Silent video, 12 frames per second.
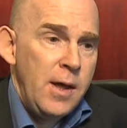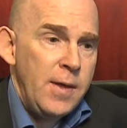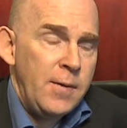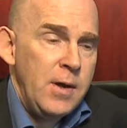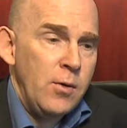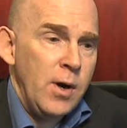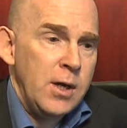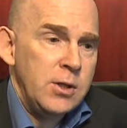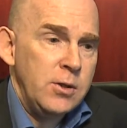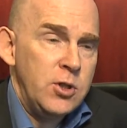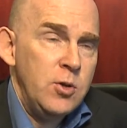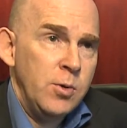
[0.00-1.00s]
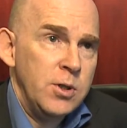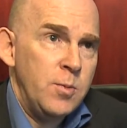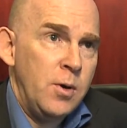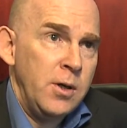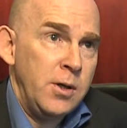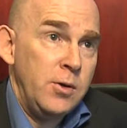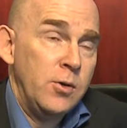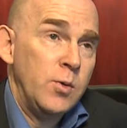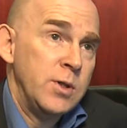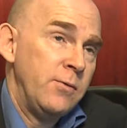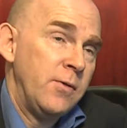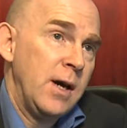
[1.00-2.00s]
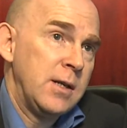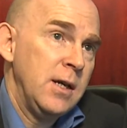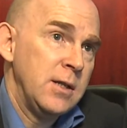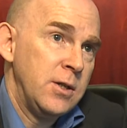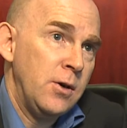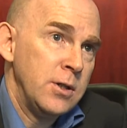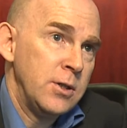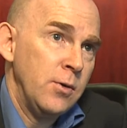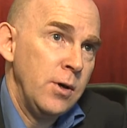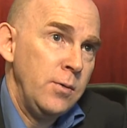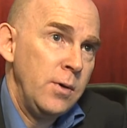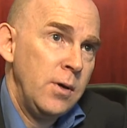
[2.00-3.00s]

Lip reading: that the irrational exuberance molecule was in fact testosterone,